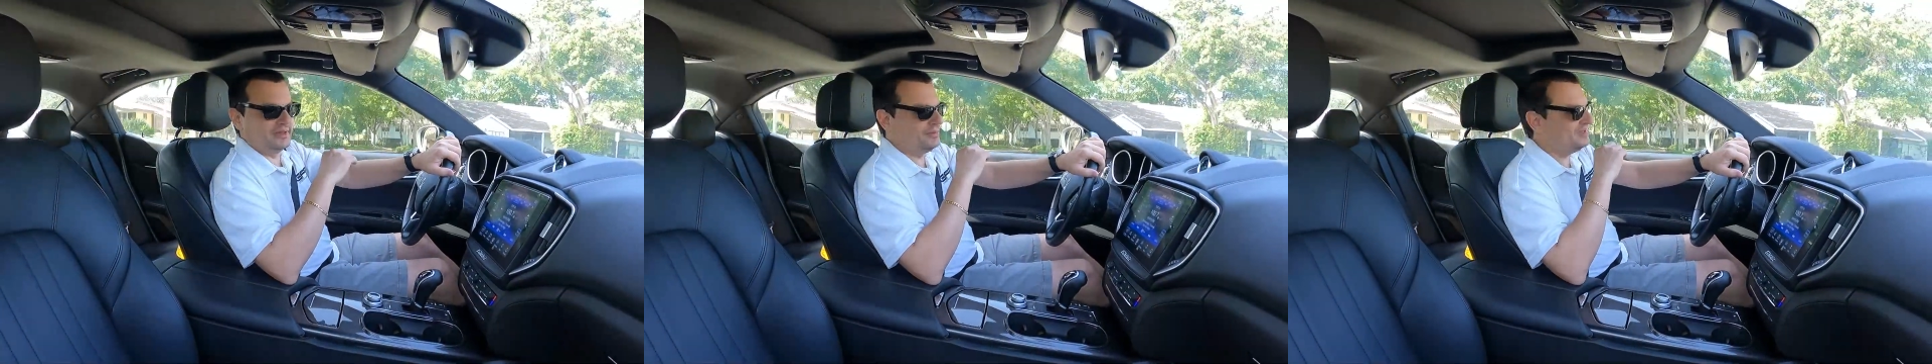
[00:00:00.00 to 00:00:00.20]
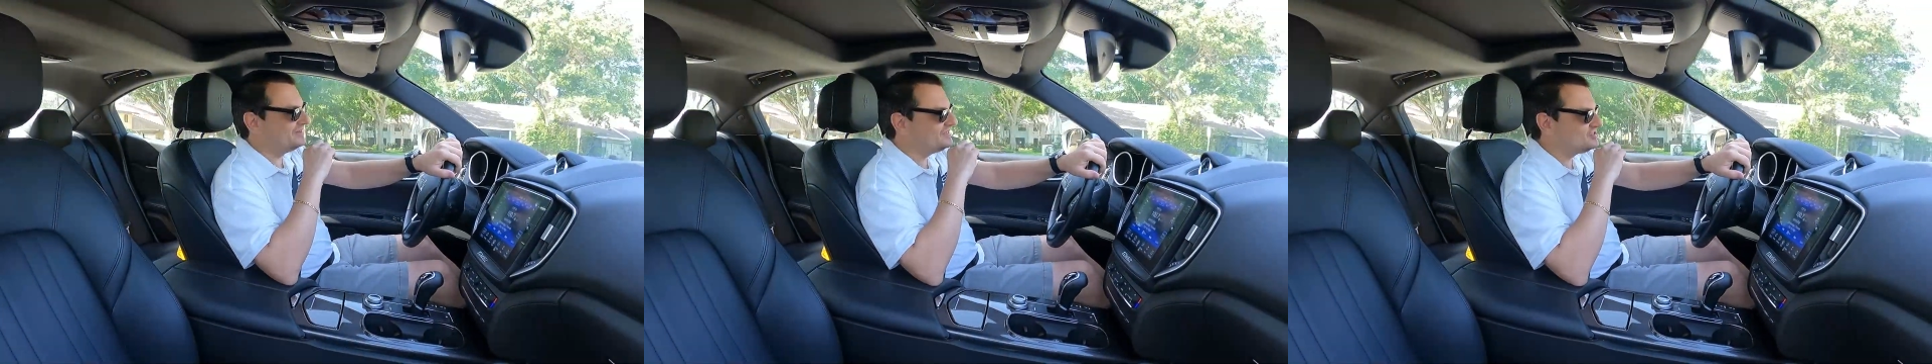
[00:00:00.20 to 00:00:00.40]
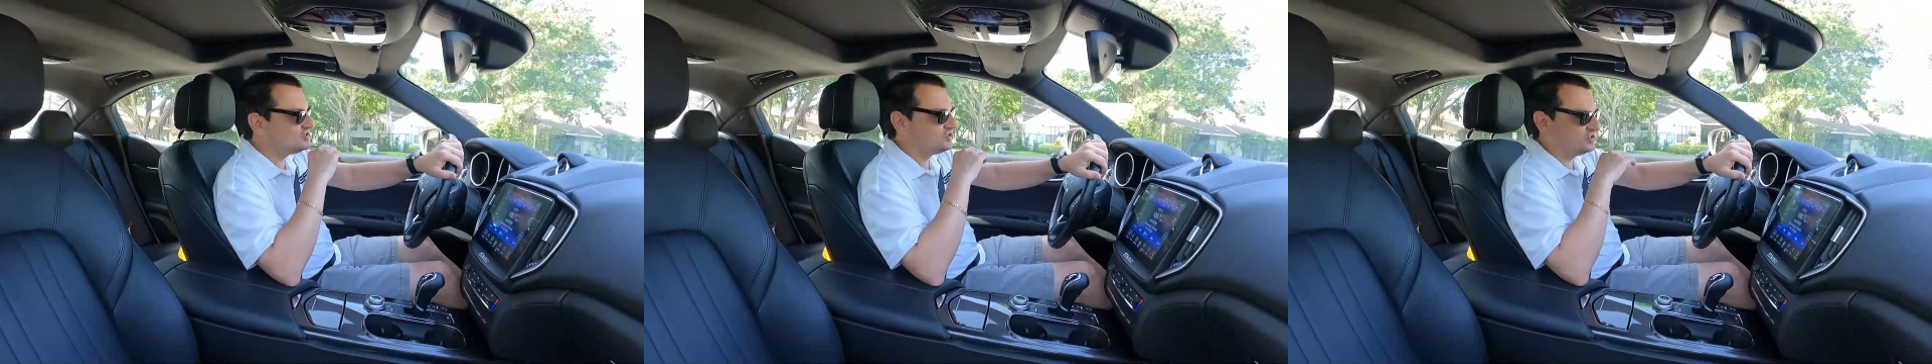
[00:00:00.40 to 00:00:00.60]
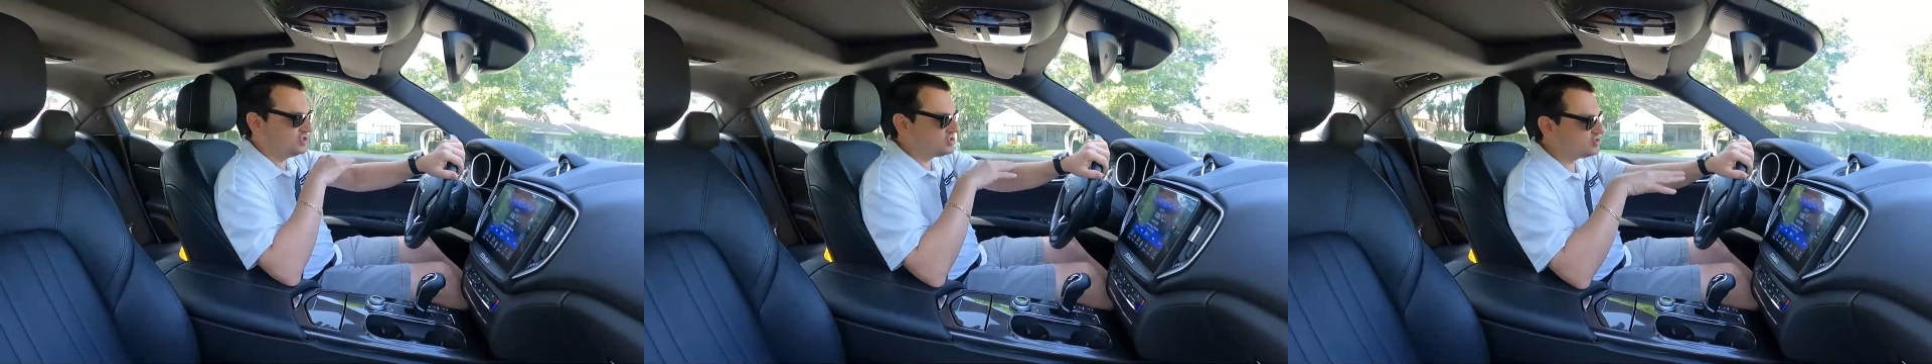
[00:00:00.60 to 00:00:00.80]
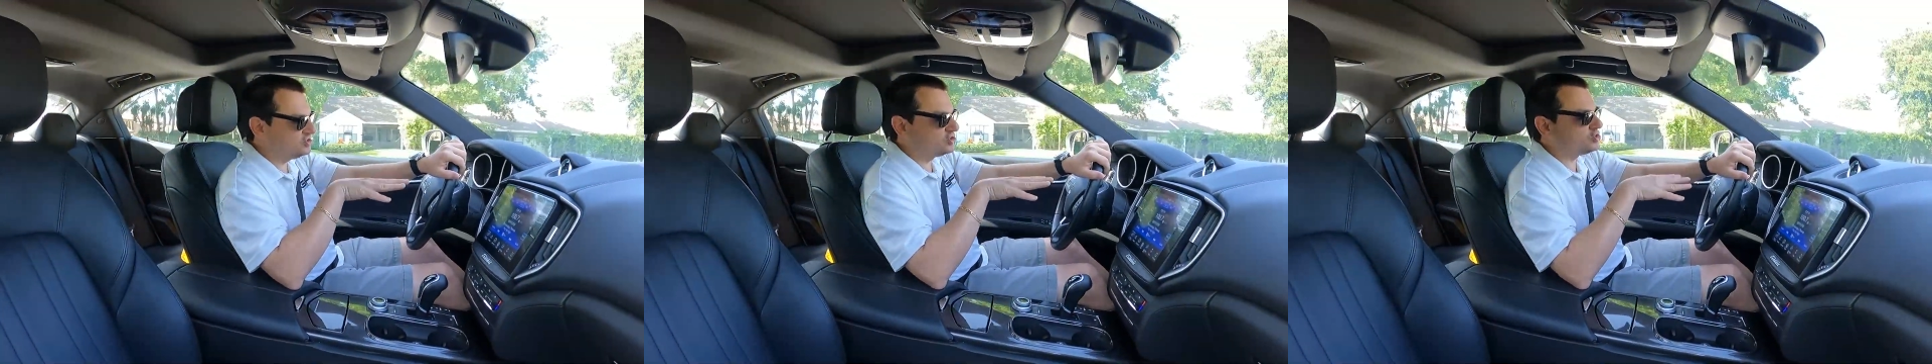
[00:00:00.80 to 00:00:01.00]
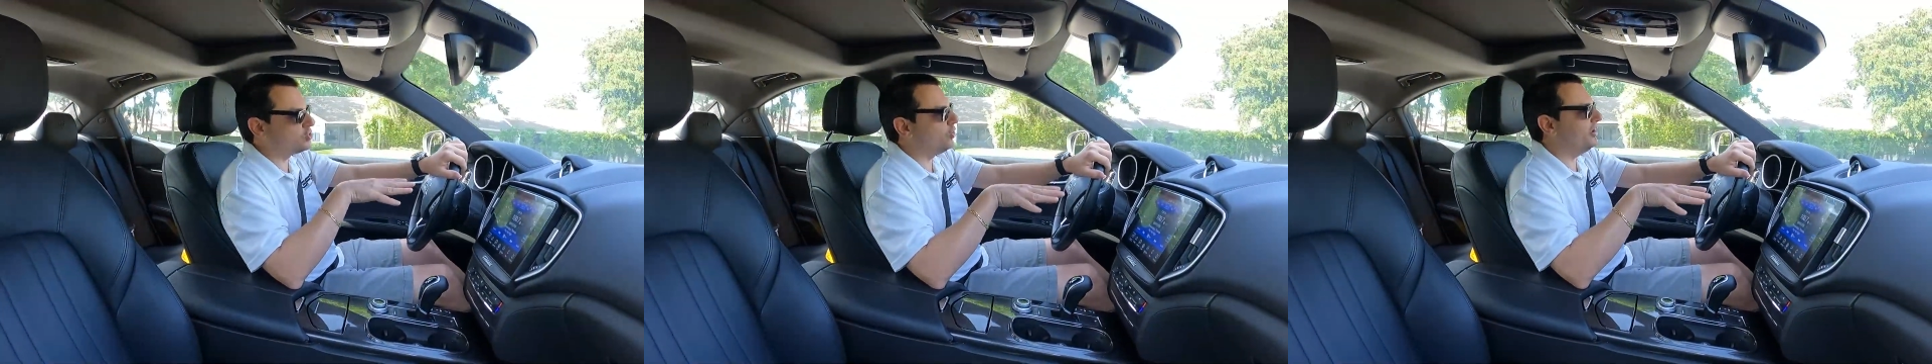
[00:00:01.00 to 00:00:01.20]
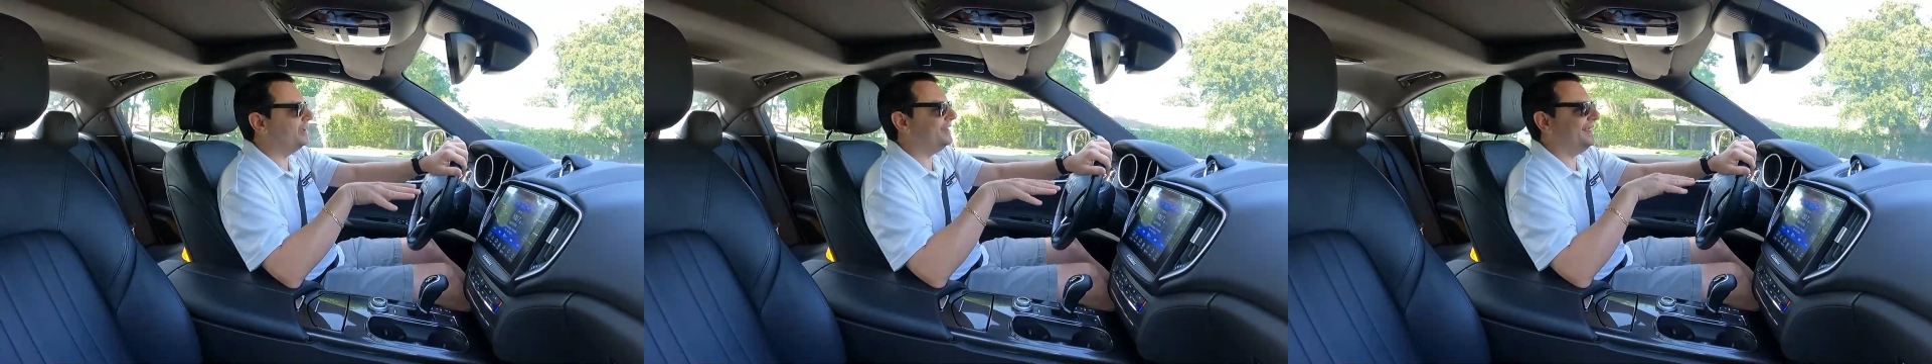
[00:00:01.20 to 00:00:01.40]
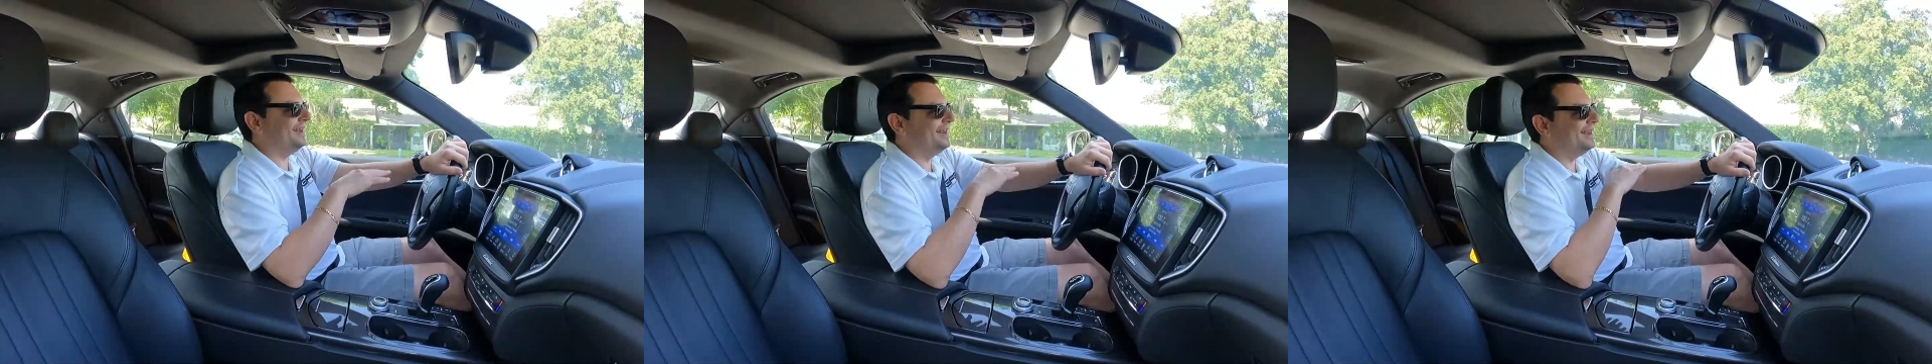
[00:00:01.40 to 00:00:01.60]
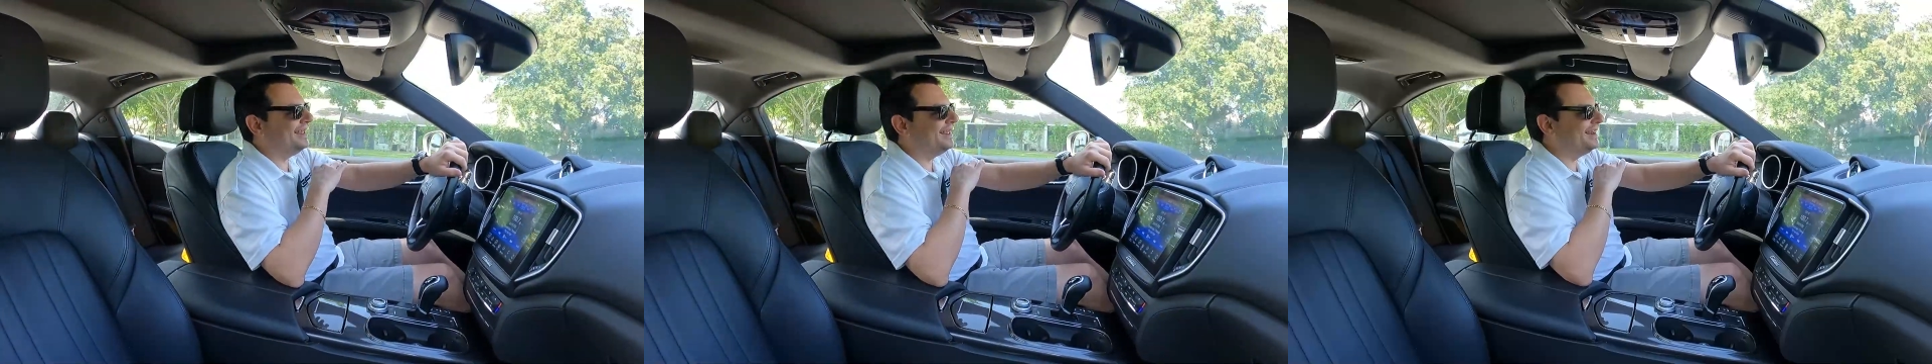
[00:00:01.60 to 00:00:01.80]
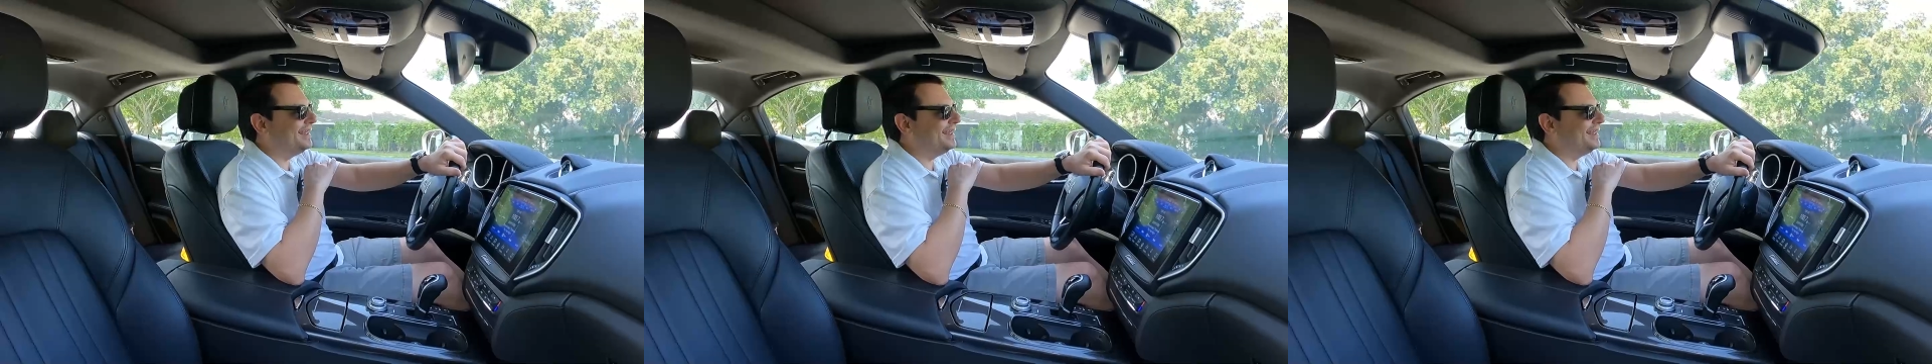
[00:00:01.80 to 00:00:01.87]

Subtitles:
I mean, there's Detroit in